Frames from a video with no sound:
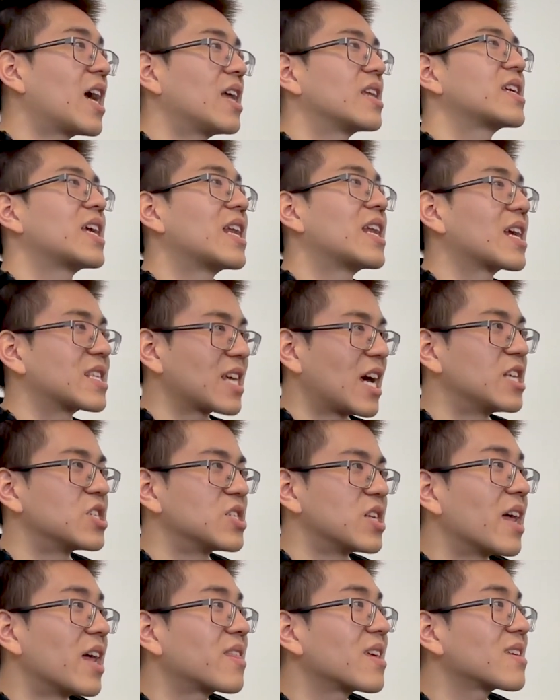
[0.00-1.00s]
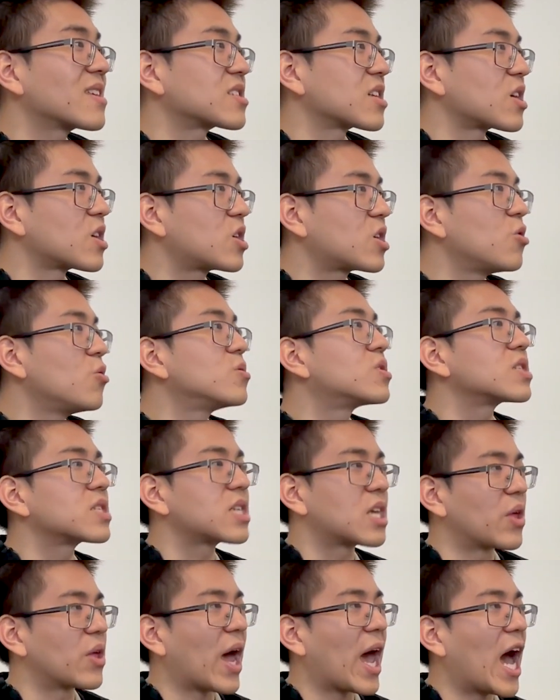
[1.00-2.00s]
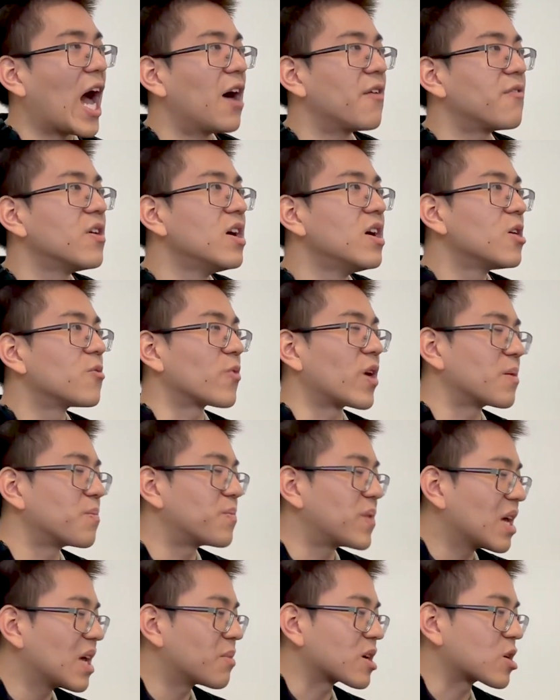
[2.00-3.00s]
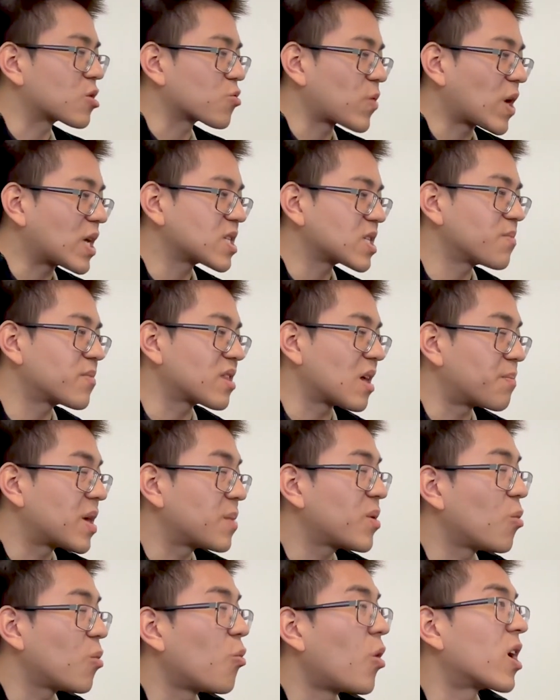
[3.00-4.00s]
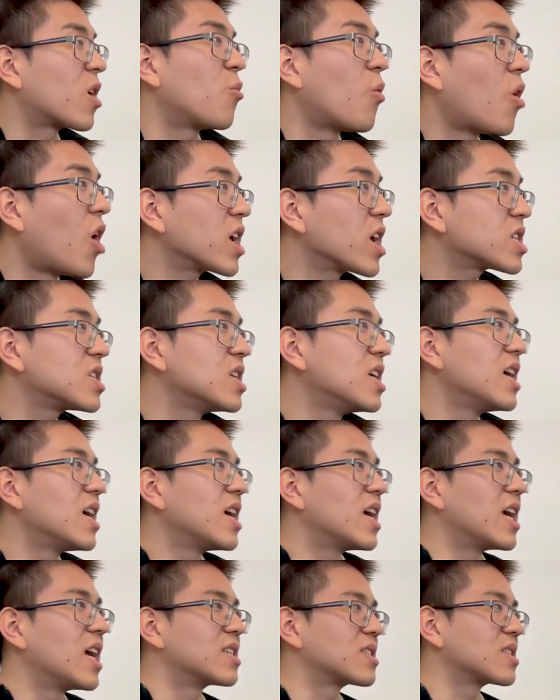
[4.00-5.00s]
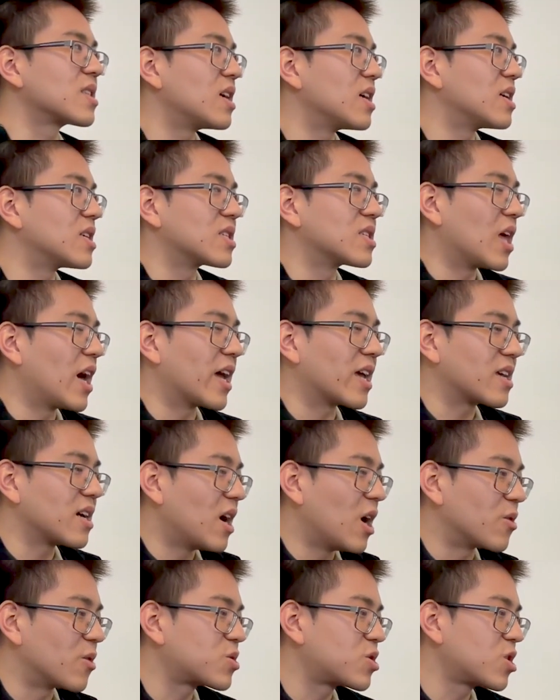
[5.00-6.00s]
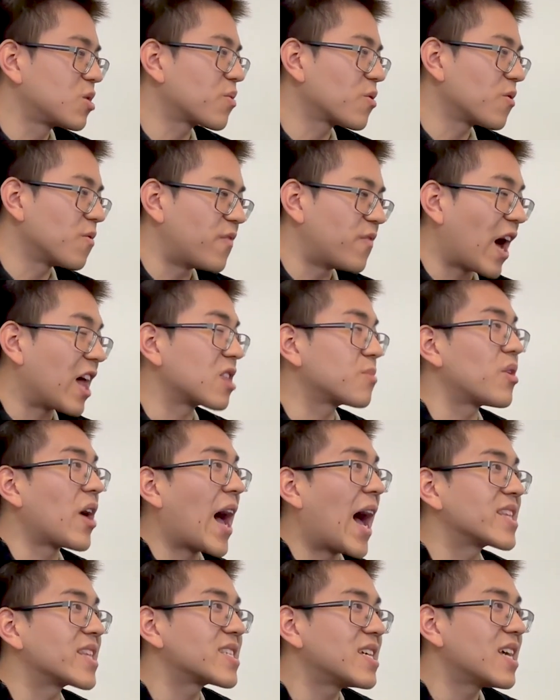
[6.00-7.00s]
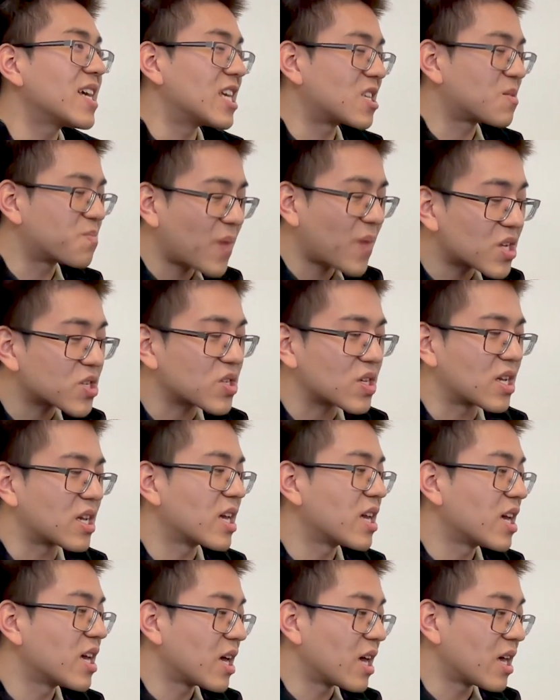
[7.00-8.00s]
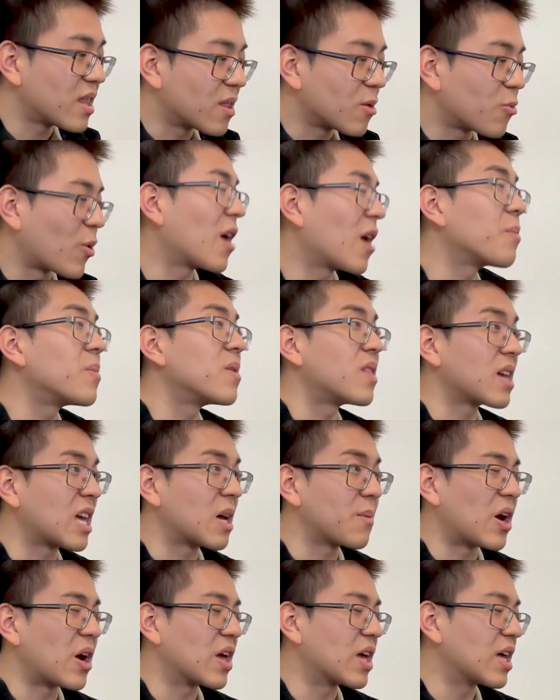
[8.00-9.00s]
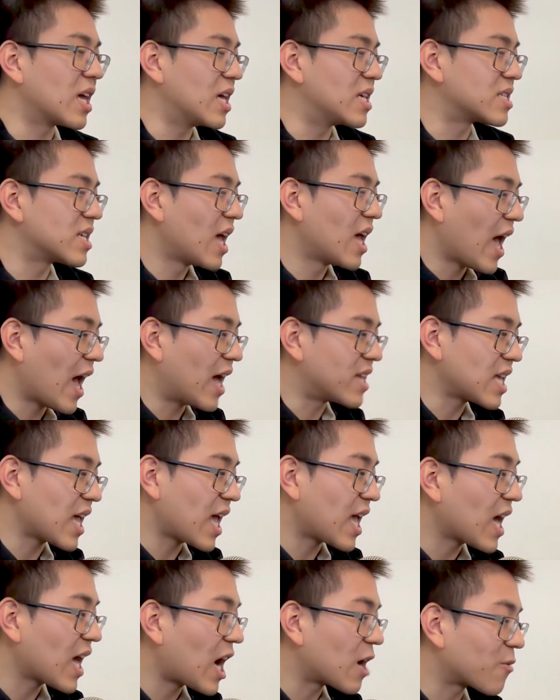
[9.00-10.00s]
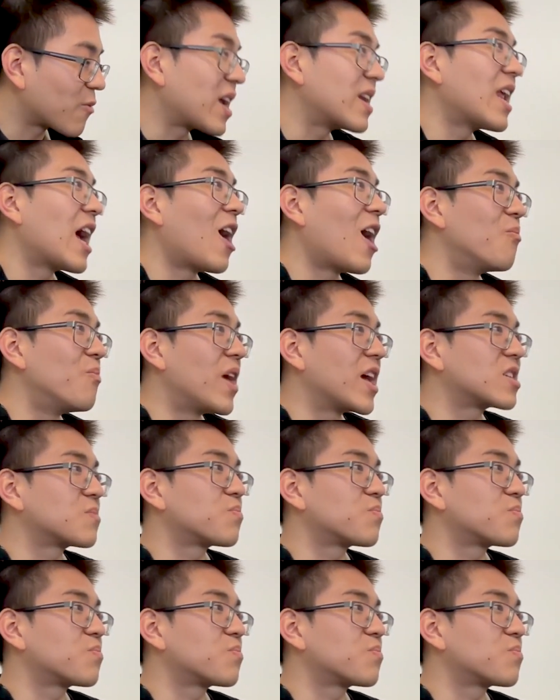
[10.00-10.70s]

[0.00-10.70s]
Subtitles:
getting attention. I think that's a huge skill to have, right? Being able to create something that people want to watch is like a super valuable asset, especially the way I've been thinking about it is as AI right now makes